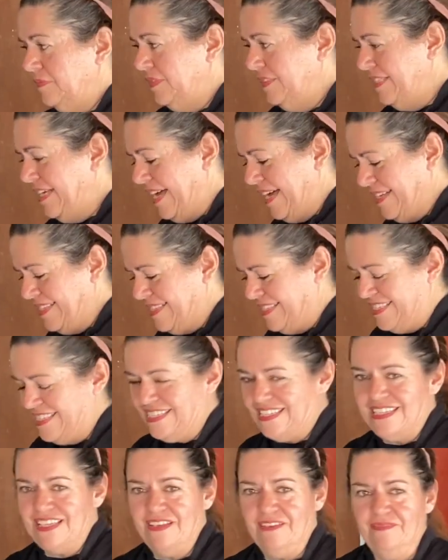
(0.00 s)
Yes,
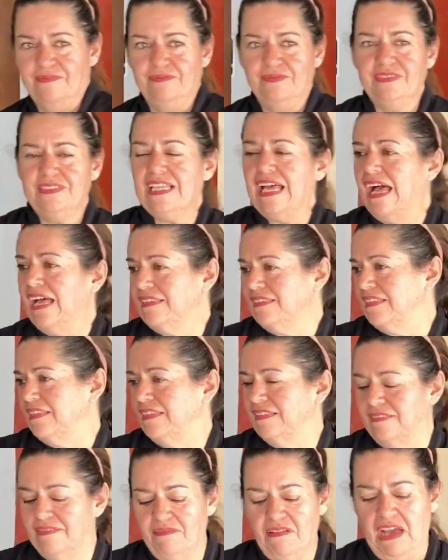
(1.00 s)
that
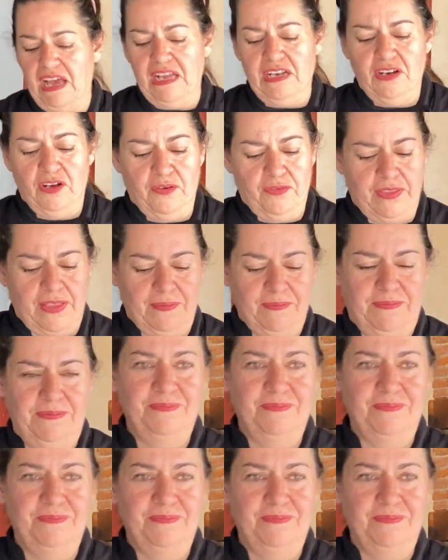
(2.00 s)
I love them.